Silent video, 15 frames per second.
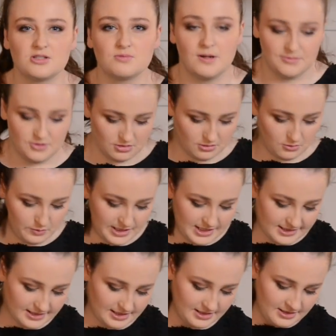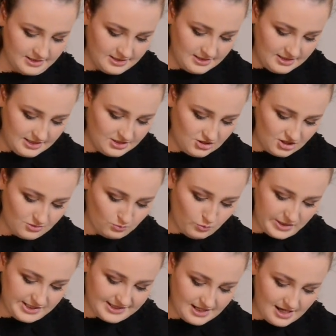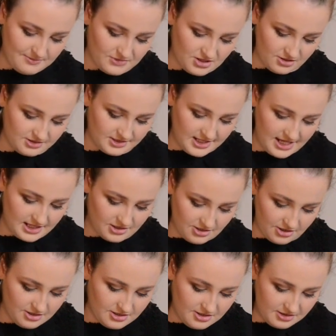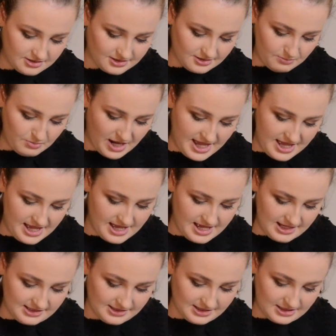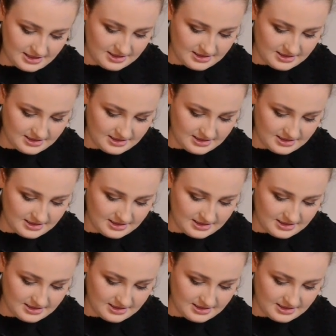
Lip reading: swap to a whisk and just whisk up those egg yolks by hand.